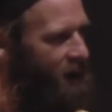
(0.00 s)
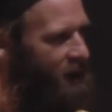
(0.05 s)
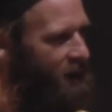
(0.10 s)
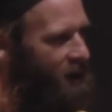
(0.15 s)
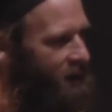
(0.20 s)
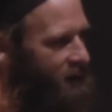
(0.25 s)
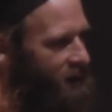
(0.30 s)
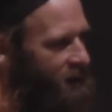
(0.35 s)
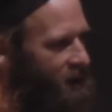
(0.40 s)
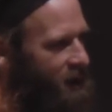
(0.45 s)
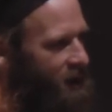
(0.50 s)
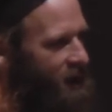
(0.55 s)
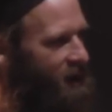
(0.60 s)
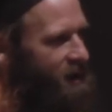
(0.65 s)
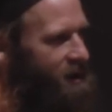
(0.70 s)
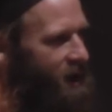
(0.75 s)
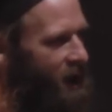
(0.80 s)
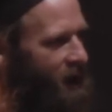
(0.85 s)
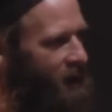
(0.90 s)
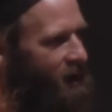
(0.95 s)
he, he's
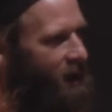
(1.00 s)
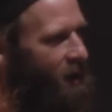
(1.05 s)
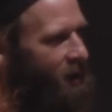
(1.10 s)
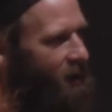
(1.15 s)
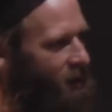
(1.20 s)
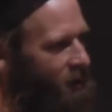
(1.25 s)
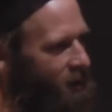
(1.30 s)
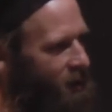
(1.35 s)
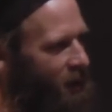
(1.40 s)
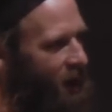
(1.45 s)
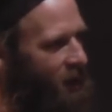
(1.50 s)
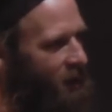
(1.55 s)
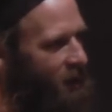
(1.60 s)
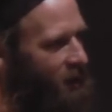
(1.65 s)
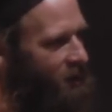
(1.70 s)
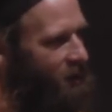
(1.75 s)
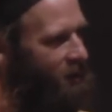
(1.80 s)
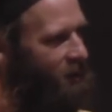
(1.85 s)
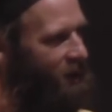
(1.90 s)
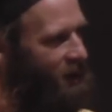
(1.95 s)
like another father
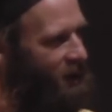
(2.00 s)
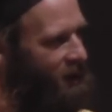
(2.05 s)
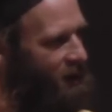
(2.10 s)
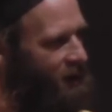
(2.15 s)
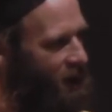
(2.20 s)
to me.